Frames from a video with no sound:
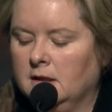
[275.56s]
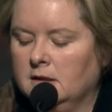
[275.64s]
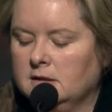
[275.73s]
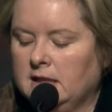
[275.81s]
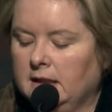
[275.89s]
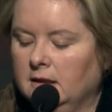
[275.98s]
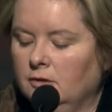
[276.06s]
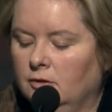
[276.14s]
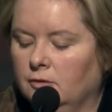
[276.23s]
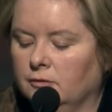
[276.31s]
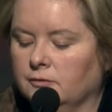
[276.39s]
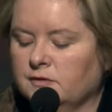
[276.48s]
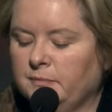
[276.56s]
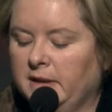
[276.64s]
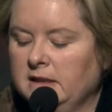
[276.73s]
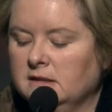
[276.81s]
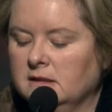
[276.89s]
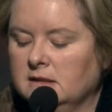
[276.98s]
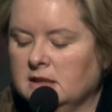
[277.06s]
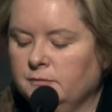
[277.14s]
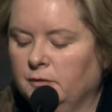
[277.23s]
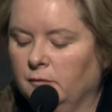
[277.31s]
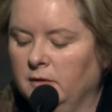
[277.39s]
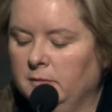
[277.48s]
taking calls, placing
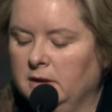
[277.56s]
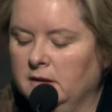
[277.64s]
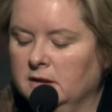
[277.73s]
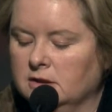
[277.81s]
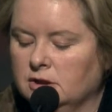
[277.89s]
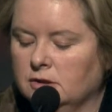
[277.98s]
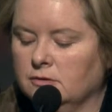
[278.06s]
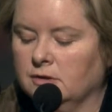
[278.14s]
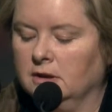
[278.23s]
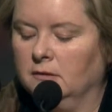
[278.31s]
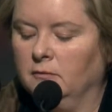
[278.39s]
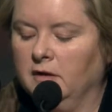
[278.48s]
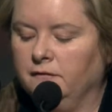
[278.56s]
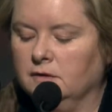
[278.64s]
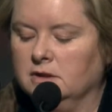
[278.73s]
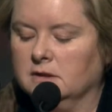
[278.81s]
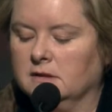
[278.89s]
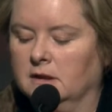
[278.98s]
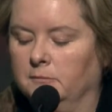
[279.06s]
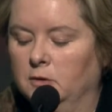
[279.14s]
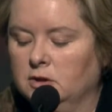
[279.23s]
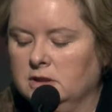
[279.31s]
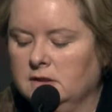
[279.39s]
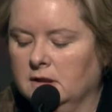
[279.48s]
desperate women and their children in refuges and
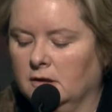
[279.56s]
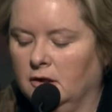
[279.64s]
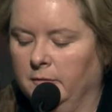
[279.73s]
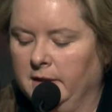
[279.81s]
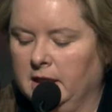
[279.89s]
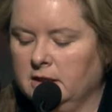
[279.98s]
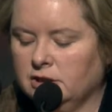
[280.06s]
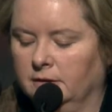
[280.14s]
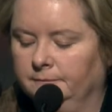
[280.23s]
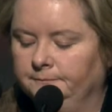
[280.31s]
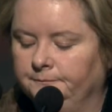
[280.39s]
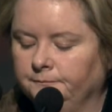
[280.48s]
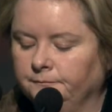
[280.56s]
emergency accommodation.